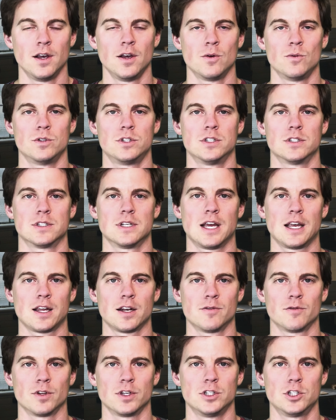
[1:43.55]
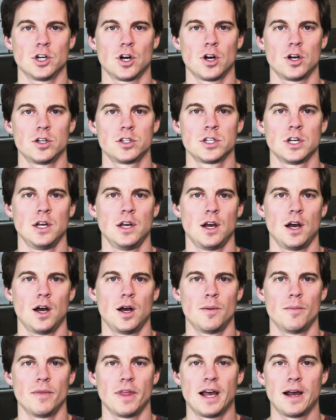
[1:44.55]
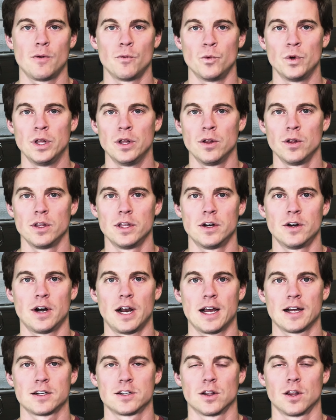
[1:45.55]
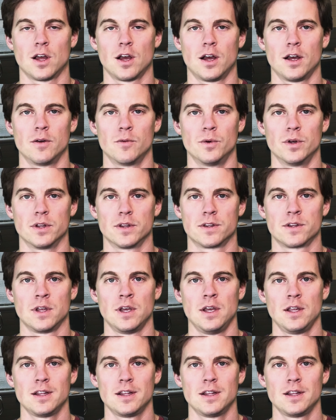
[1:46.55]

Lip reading: which is negatively charged, that will interact a lot with